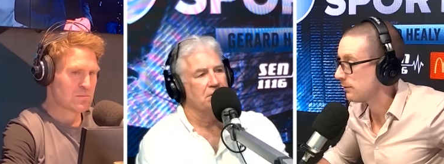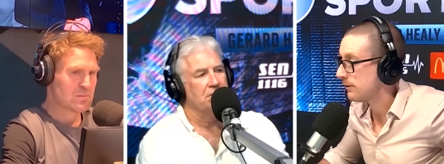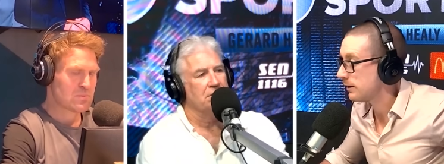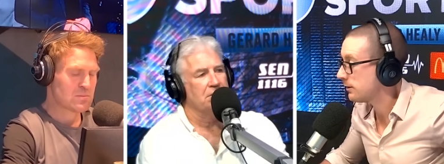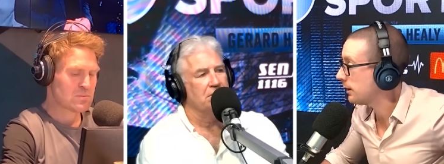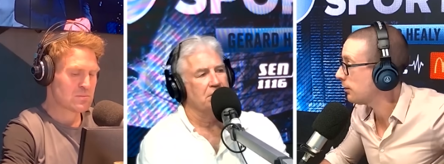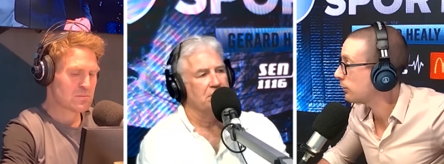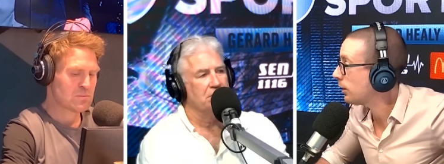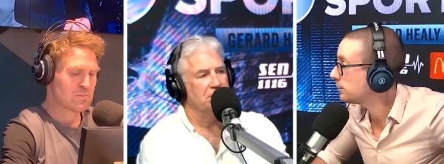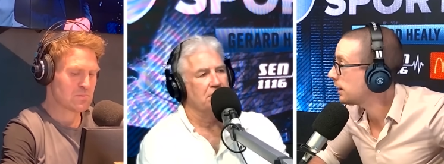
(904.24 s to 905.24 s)
Speaker 1: based defence, so
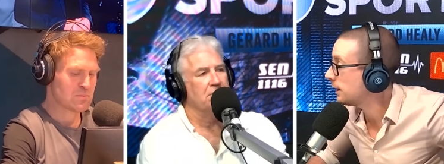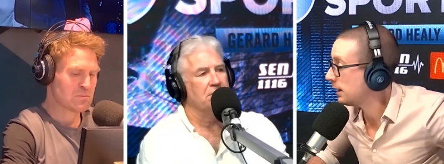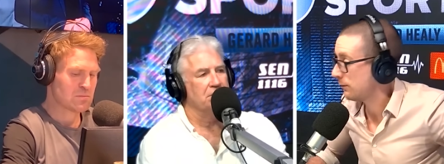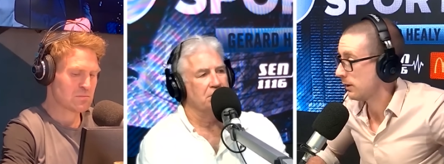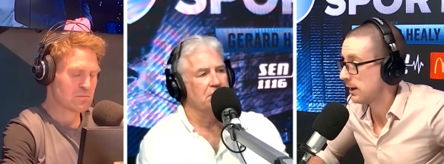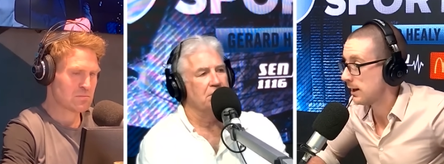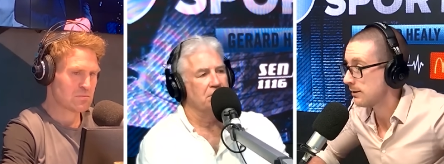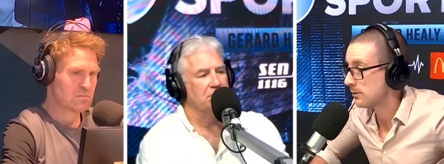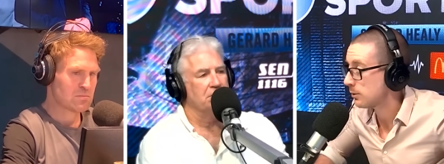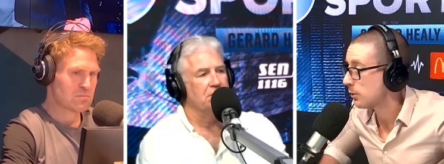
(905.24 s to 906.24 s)
they'll rotate mm. heavily
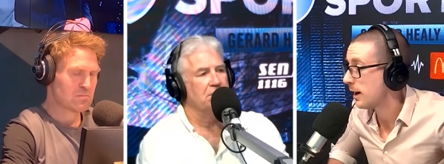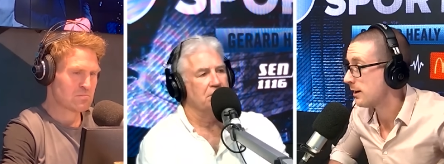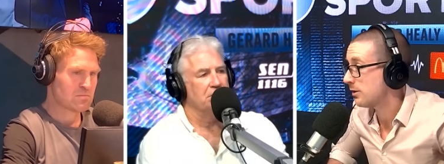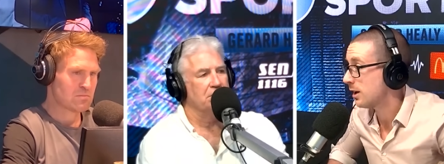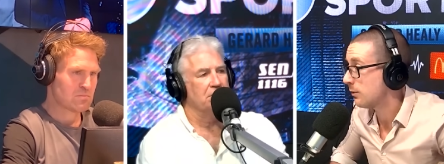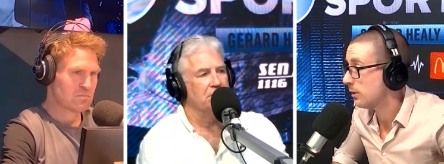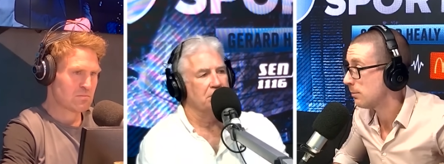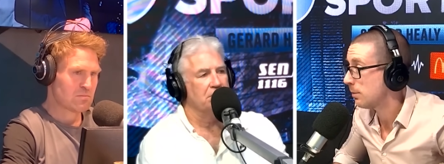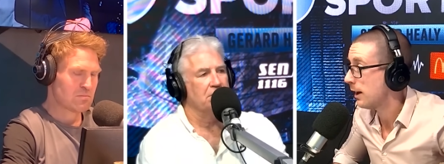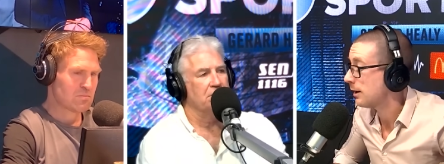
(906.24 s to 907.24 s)
against him. Quaynor's only
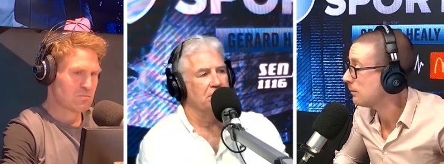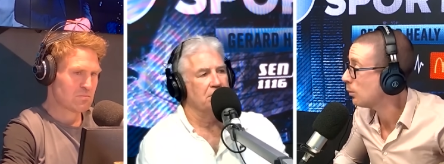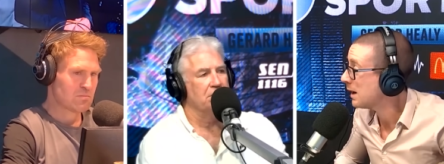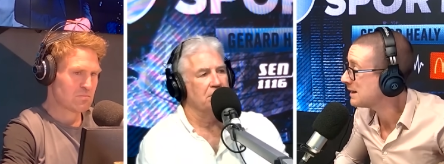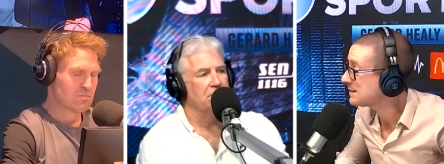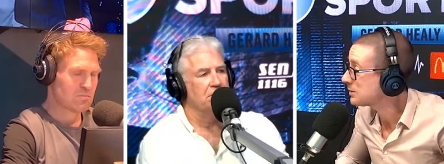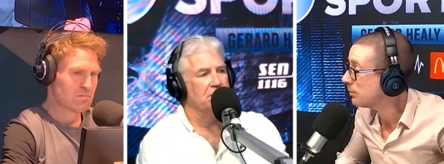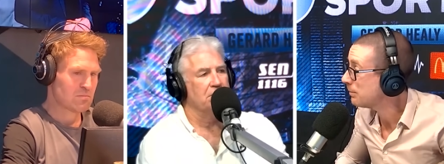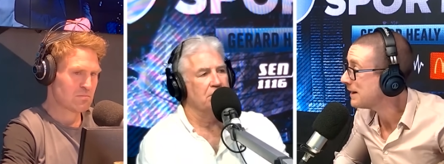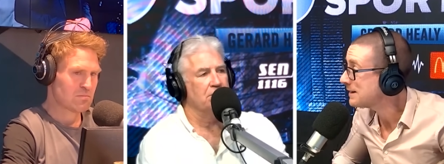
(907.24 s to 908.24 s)
really played him once,
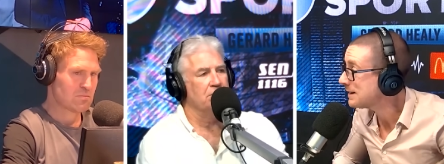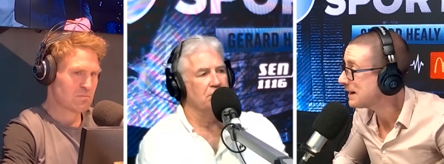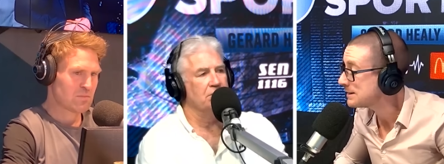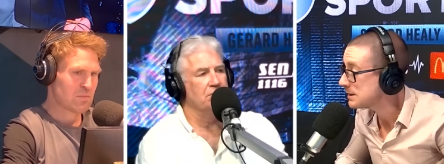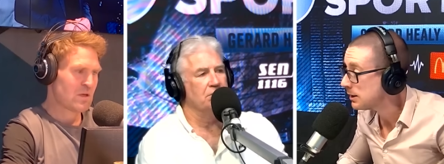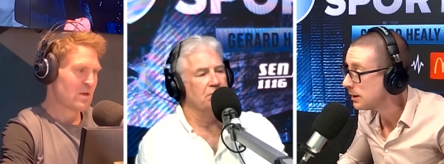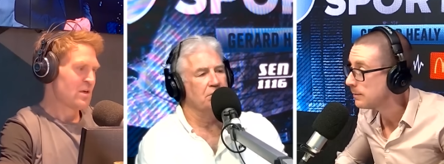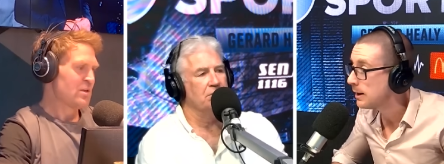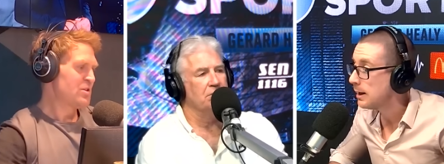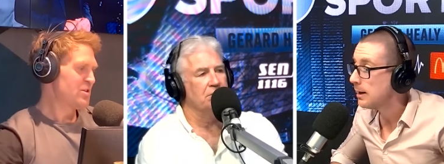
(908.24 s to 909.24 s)
got beaten mm. that
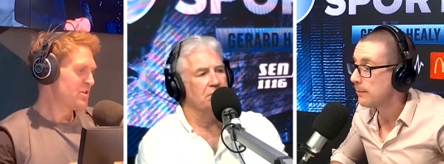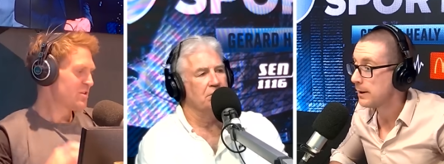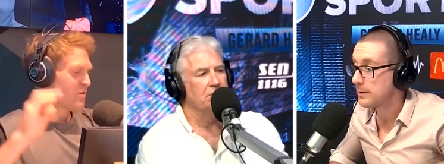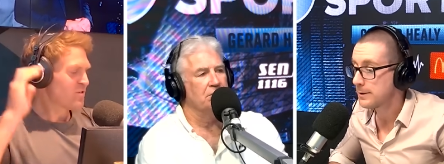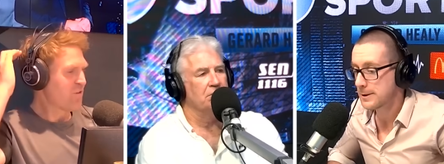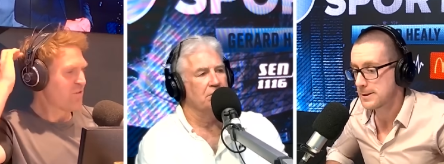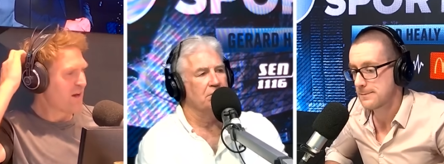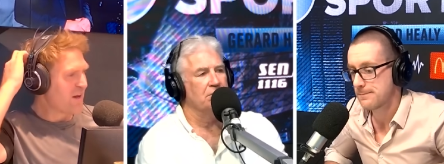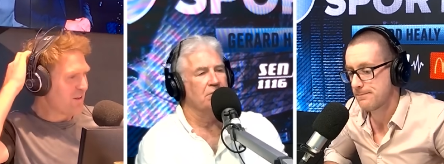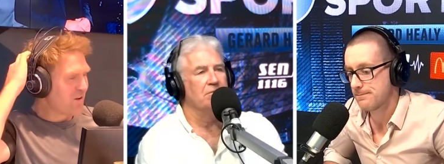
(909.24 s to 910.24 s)
time. But, just
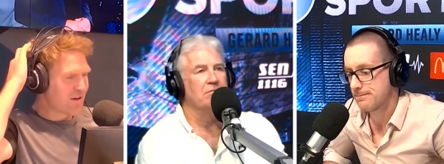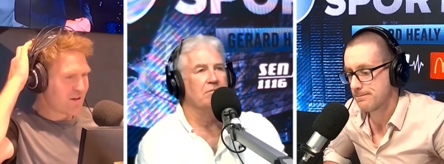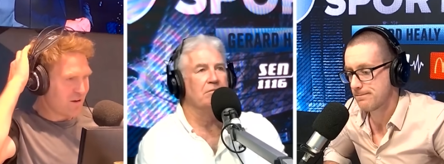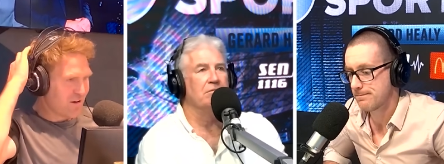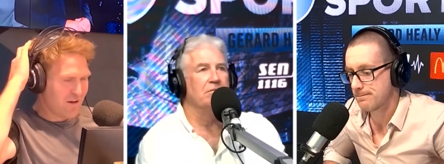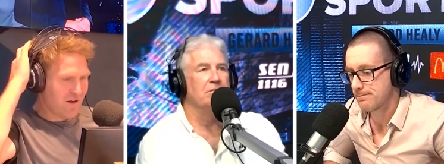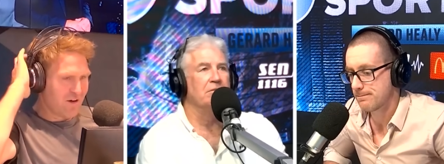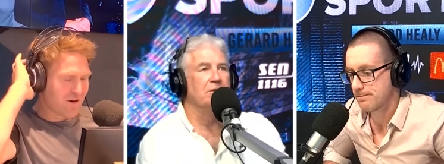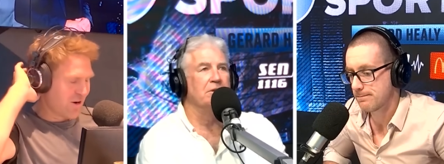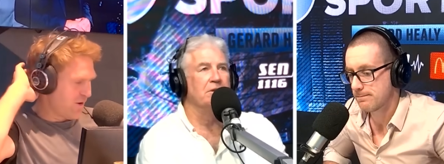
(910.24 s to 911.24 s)
on
Speaker 2: that, like,
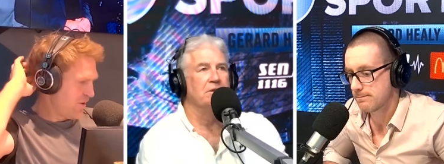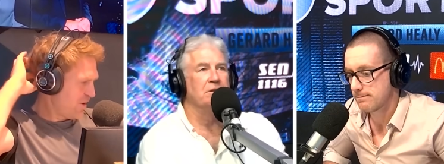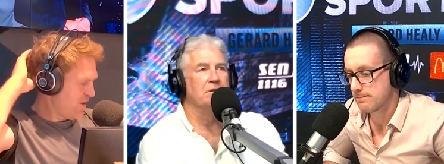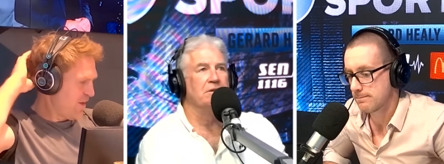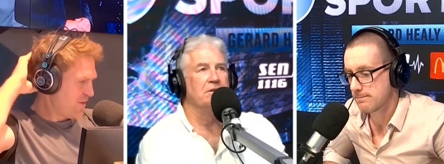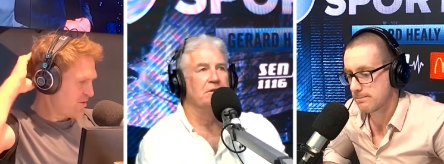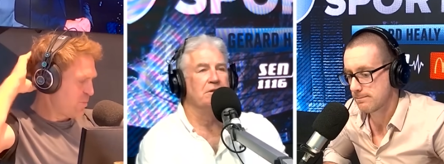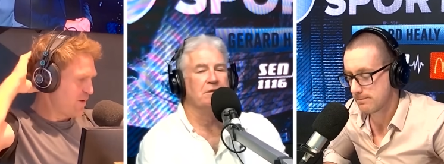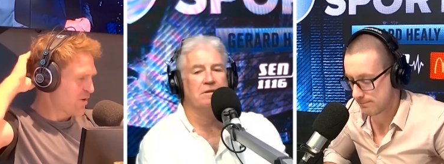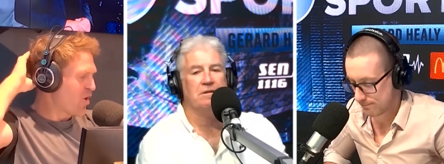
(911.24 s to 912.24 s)
I don't know.
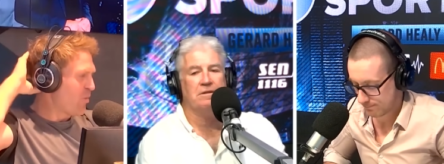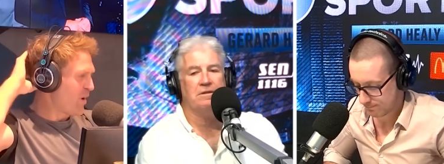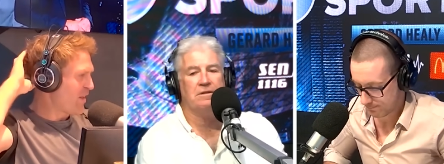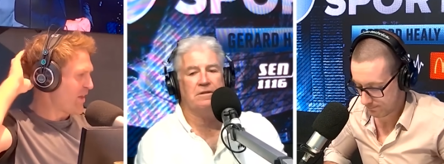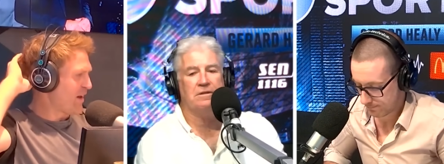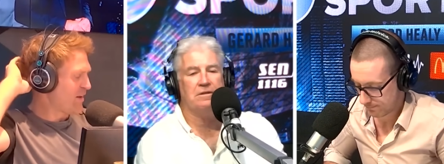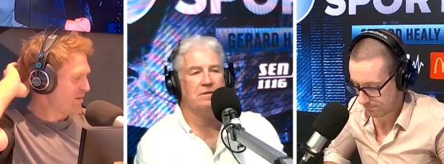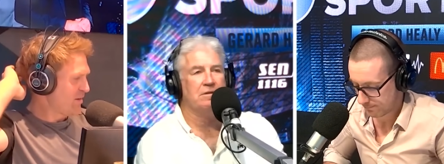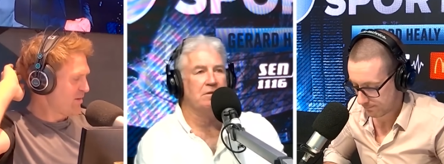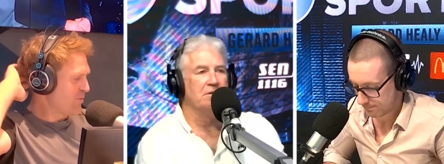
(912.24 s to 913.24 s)
It's a bit of a cop out
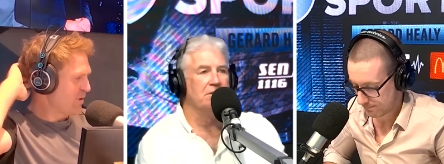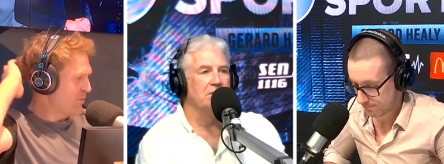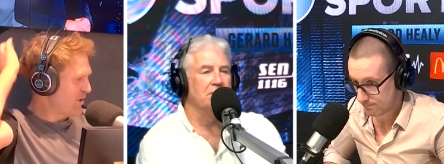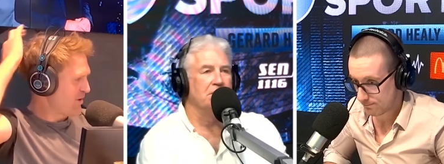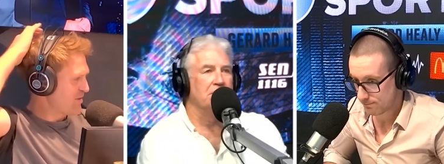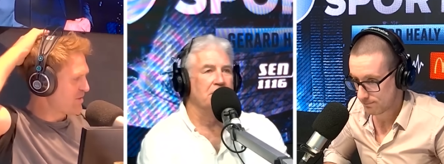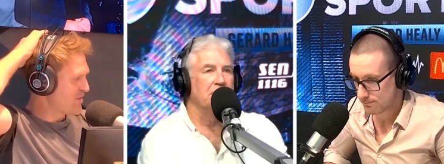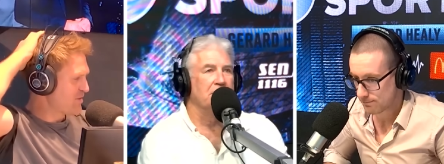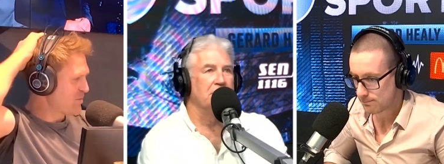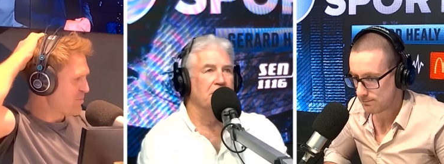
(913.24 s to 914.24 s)
that where, where it's
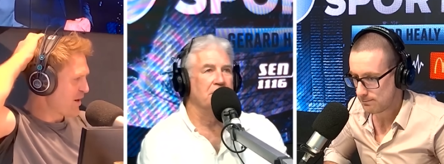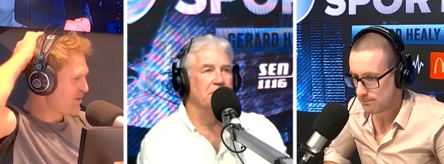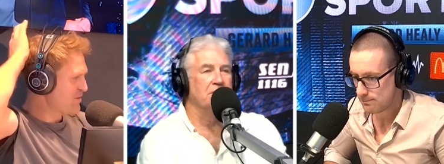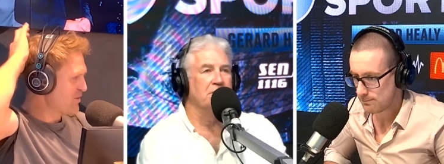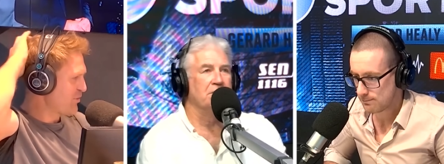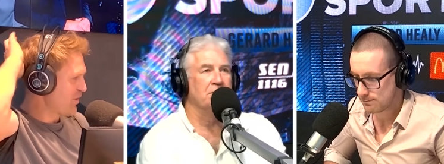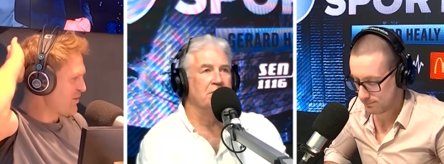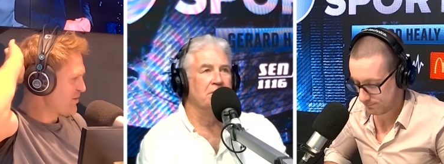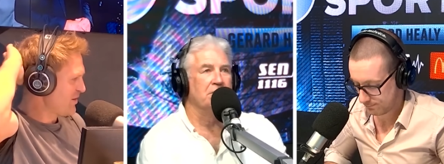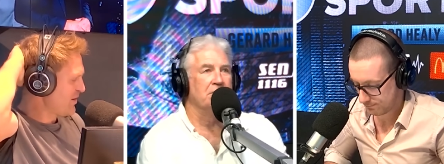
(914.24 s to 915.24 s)
a system based
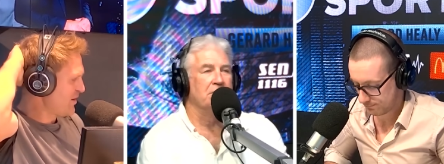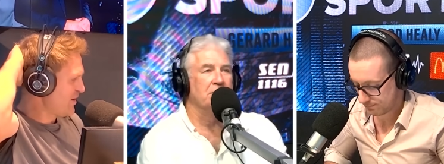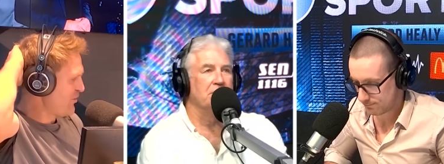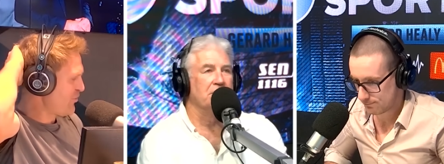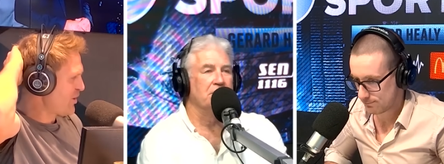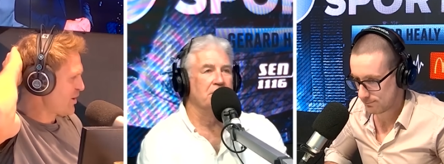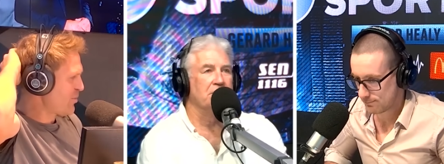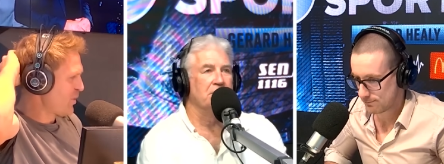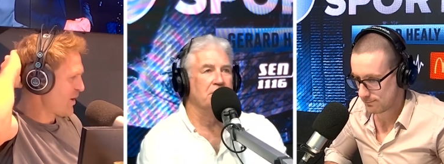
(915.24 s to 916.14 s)
defence. If you're